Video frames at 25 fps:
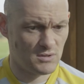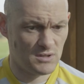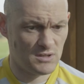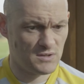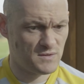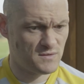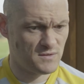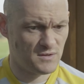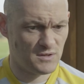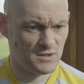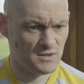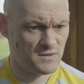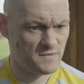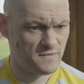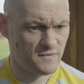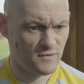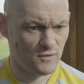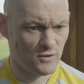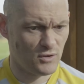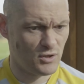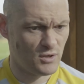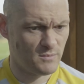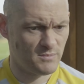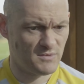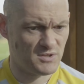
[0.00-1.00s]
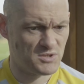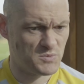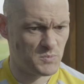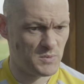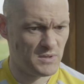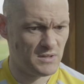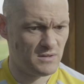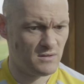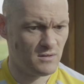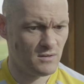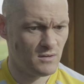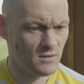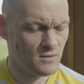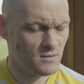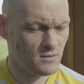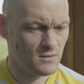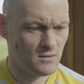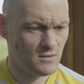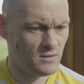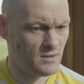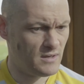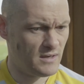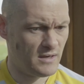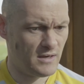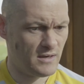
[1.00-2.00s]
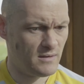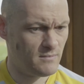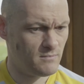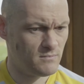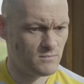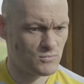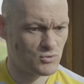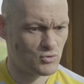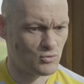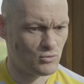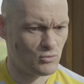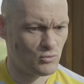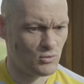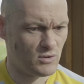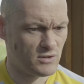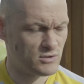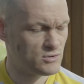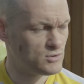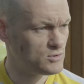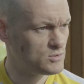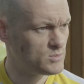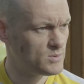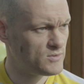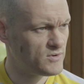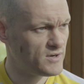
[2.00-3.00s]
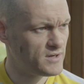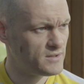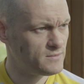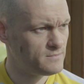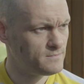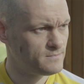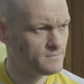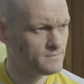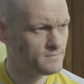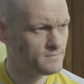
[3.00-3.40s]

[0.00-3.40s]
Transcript: he's fully up to speed. So no issues with Ryan.